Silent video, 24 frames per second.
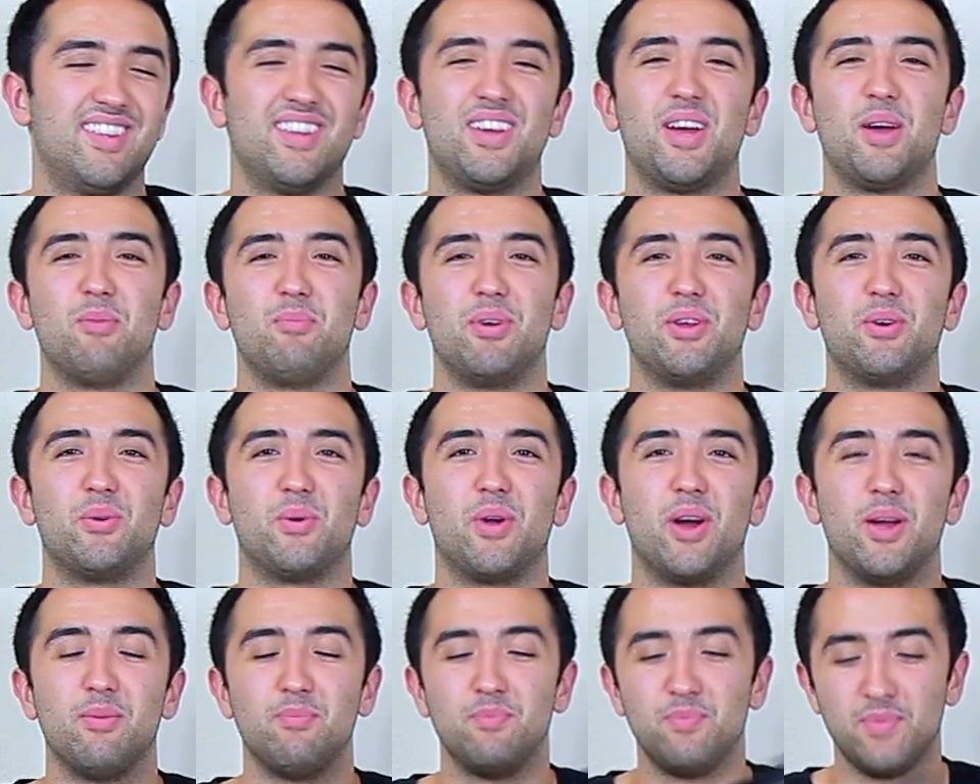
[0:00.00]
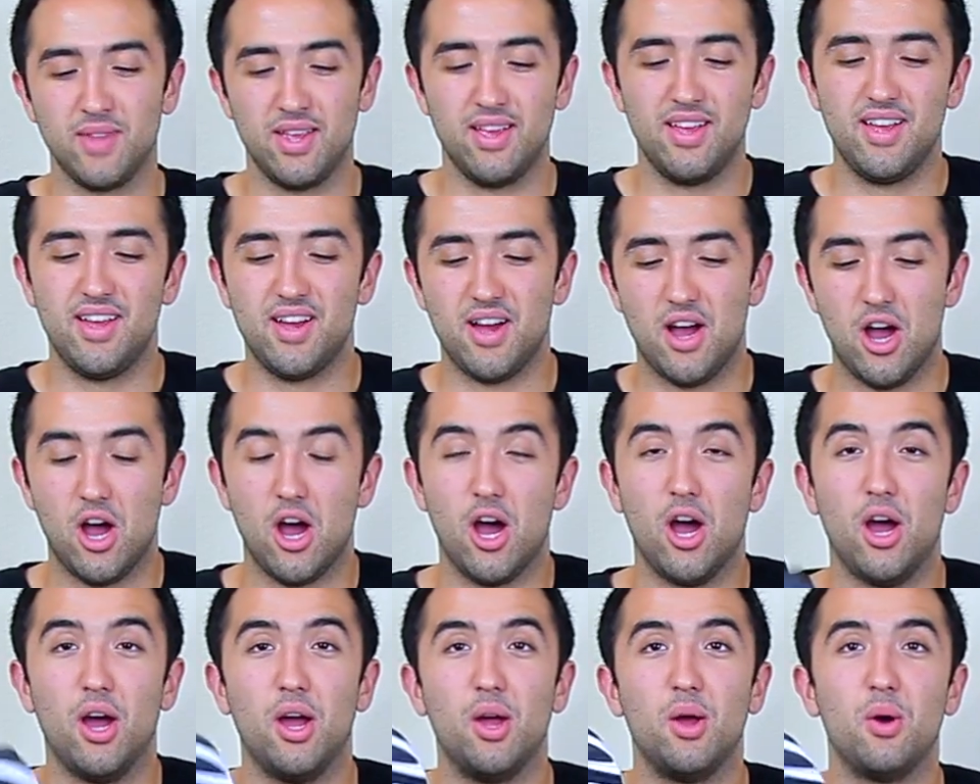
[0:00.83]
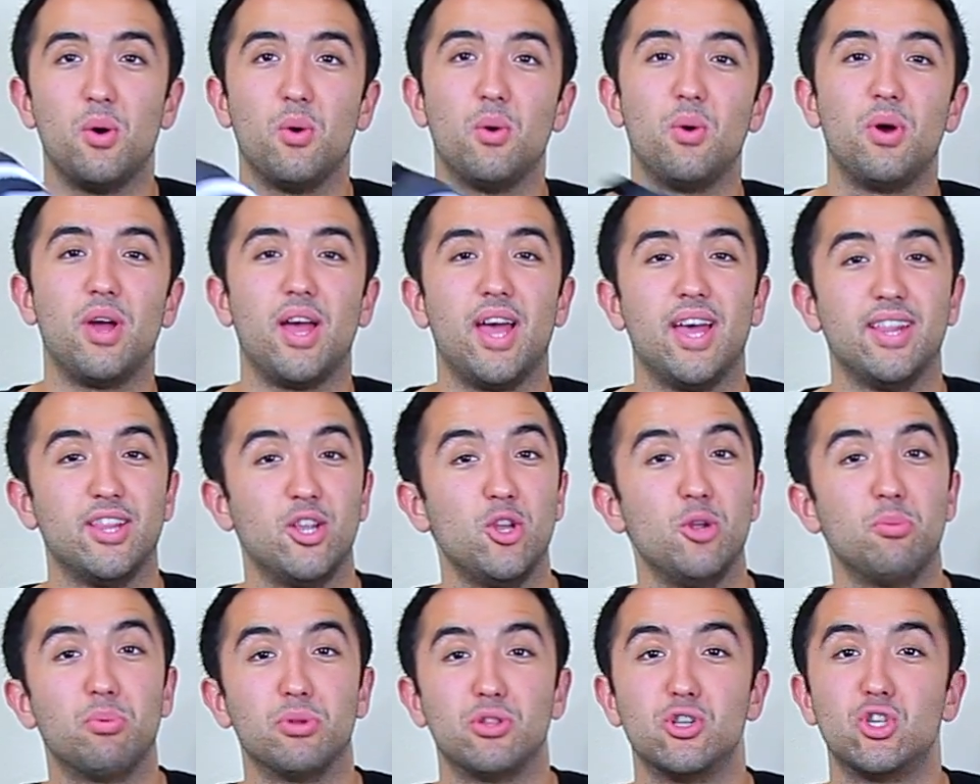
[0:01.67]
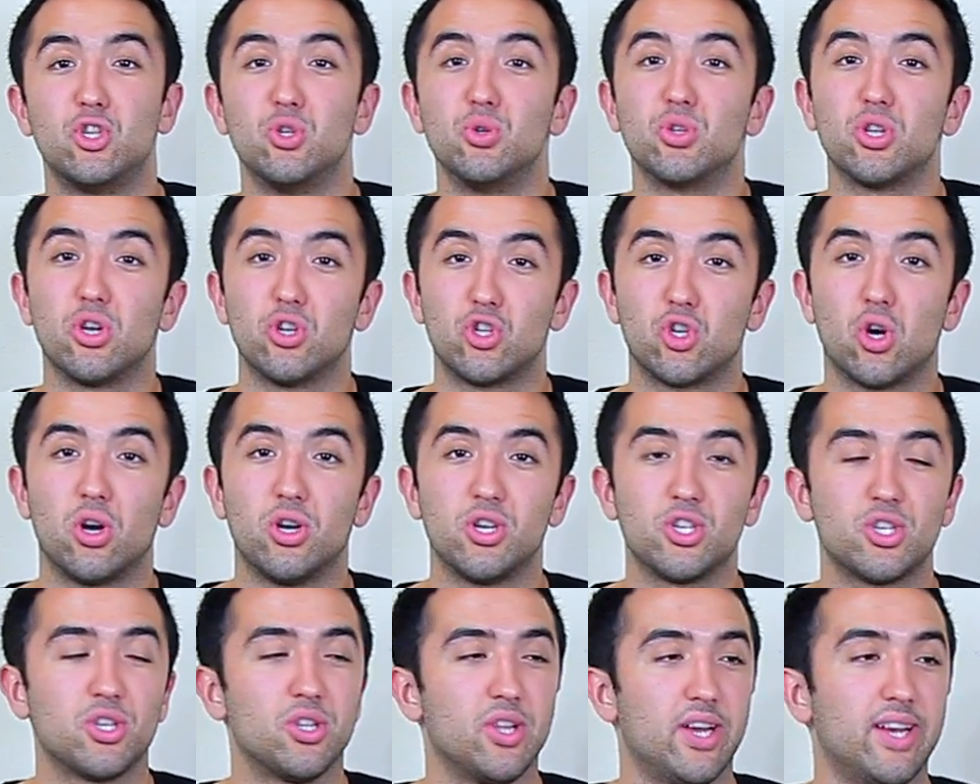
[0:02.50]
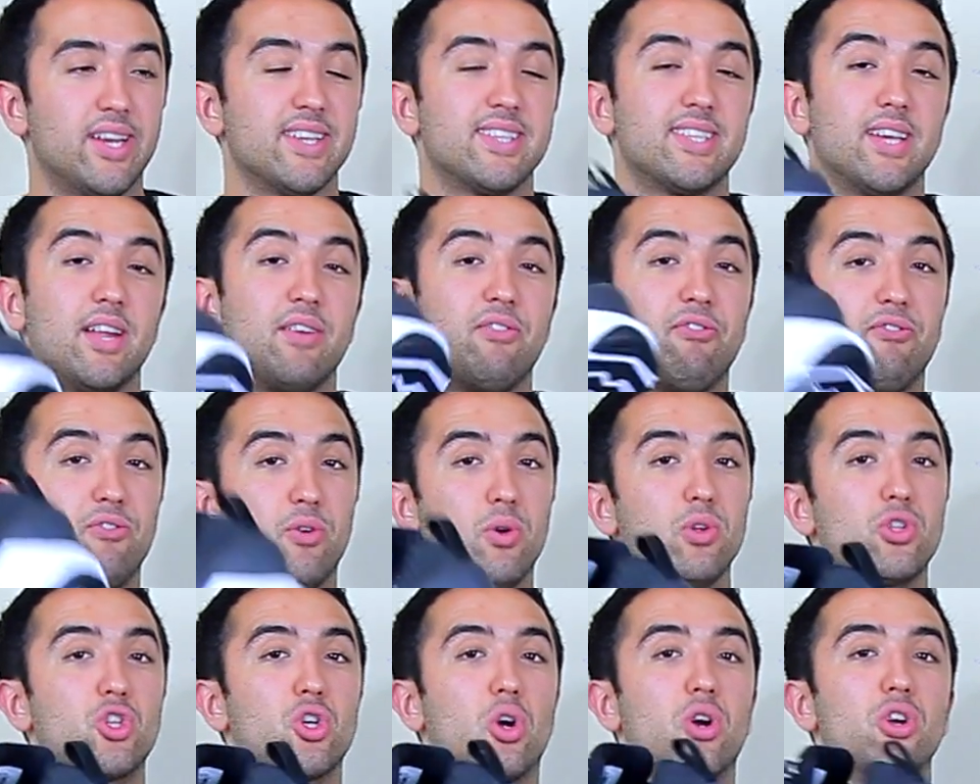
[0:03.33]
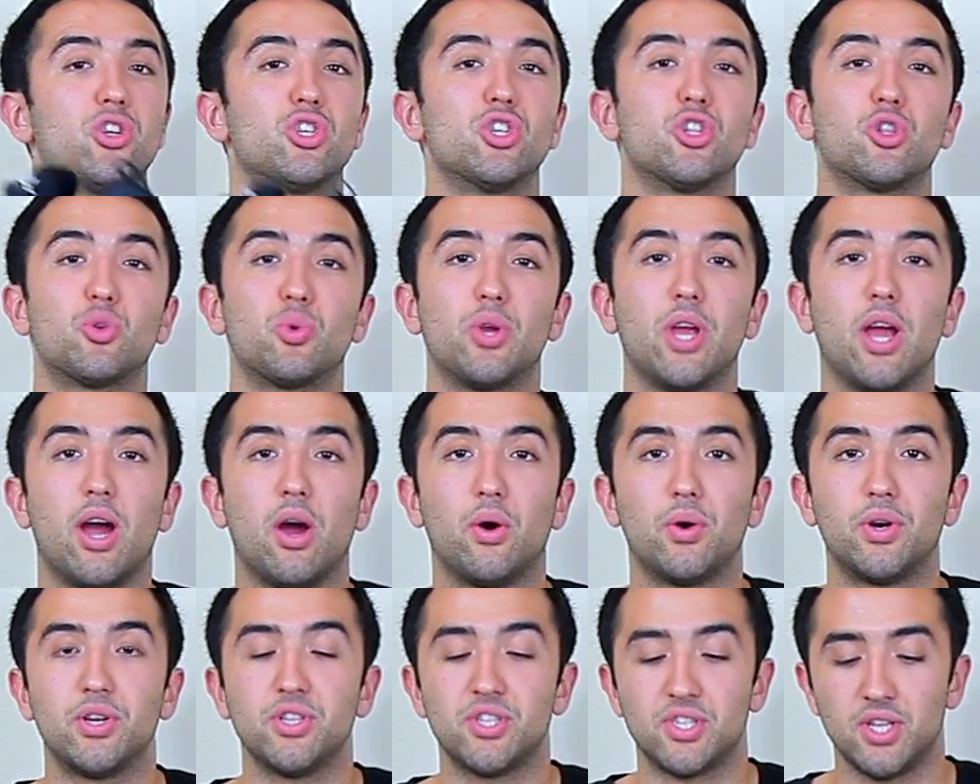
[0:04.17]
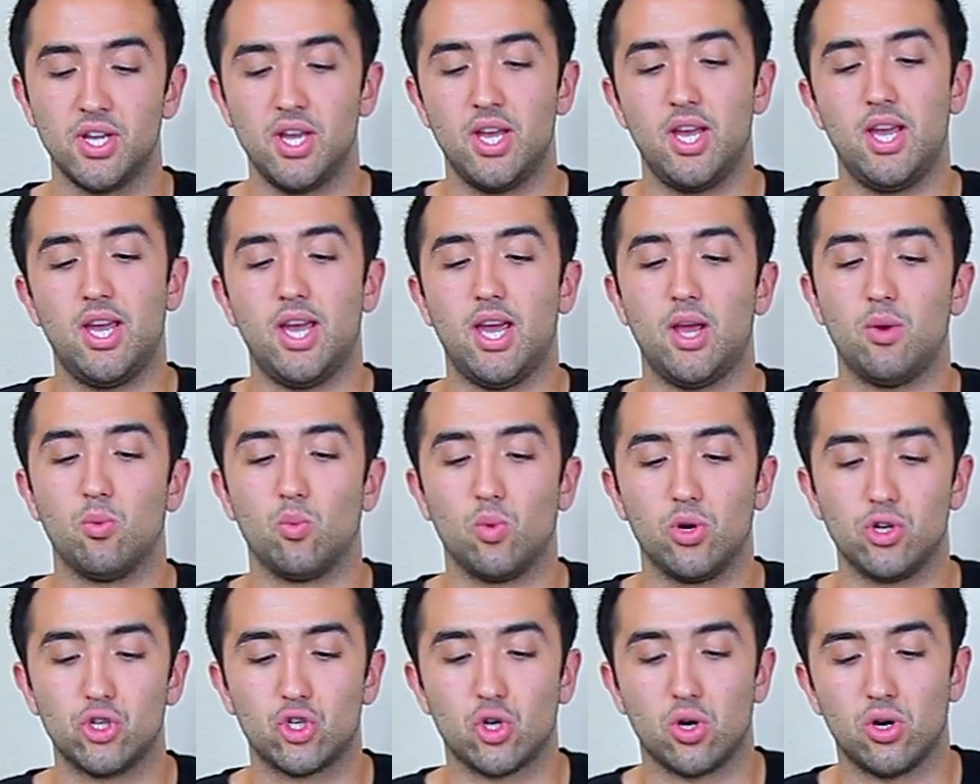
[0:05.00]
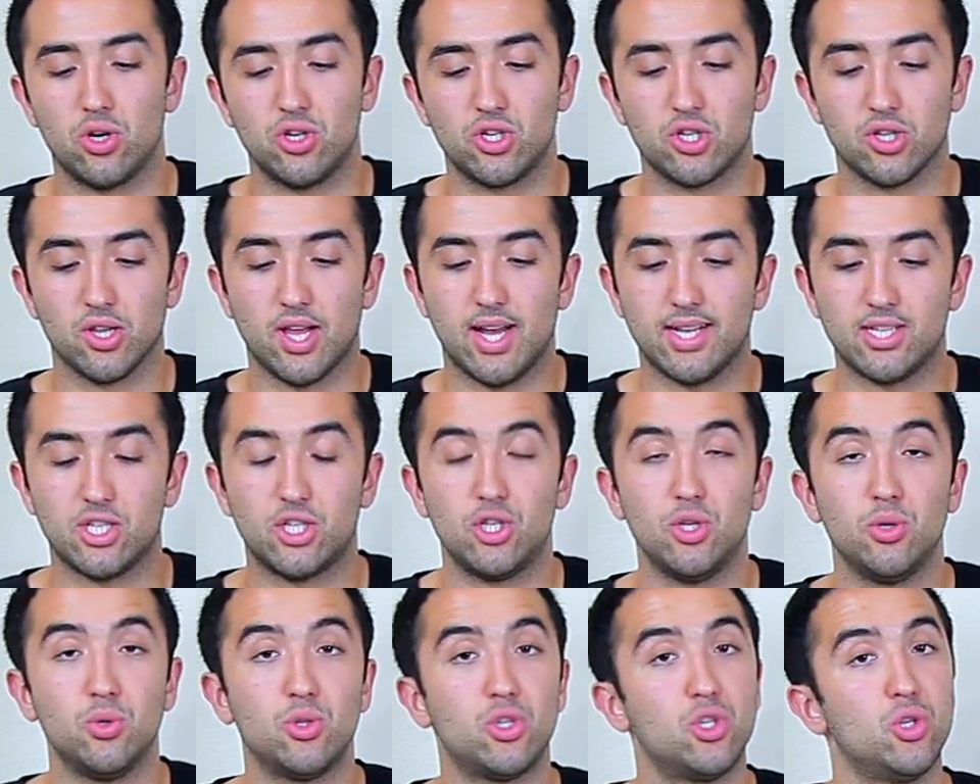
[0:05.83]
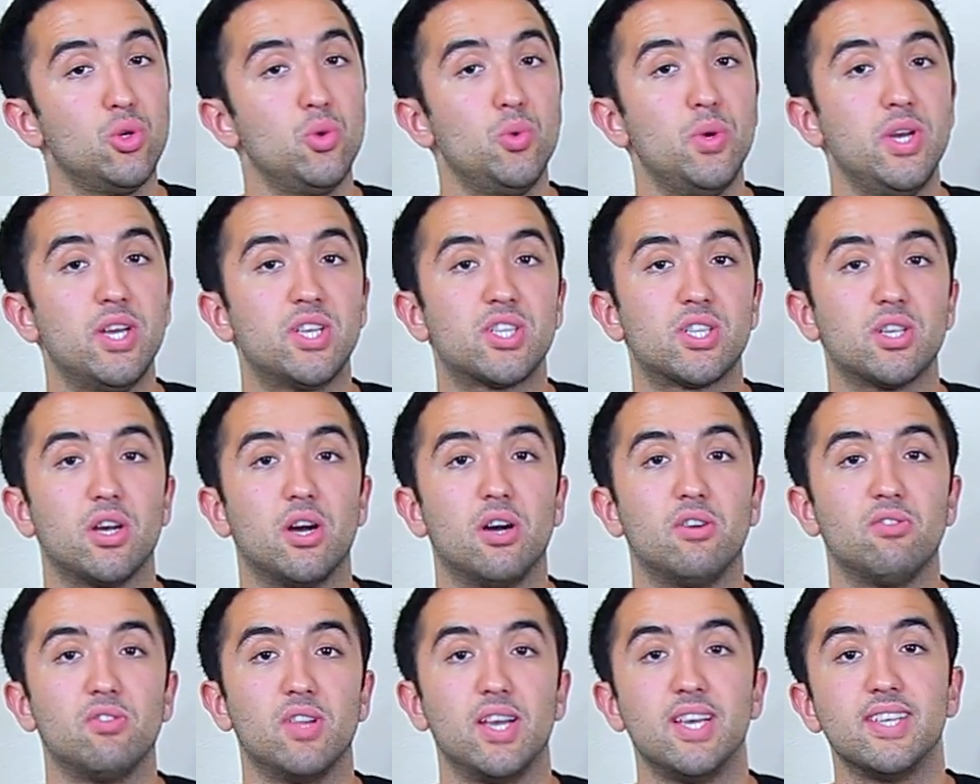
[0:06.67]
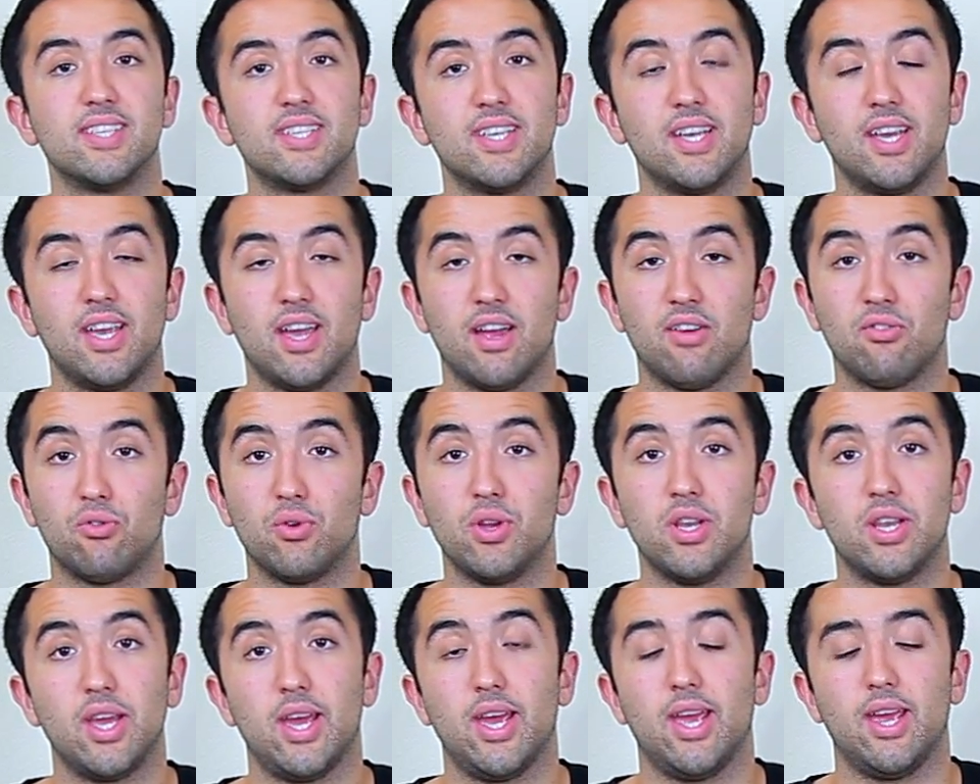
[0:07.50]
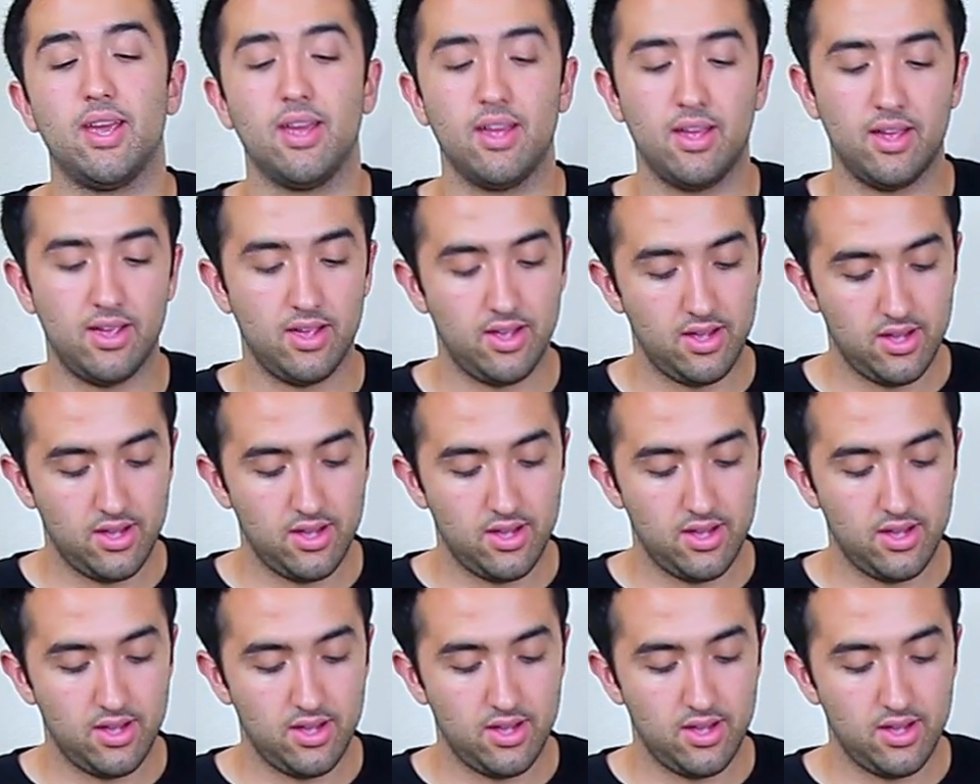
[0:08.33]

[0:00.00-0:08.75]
I made a rhyme. And then you put the shoes on charge. Like I said, full charge in 3 hours, and one charge lasts you 2 weeks of lacing every day.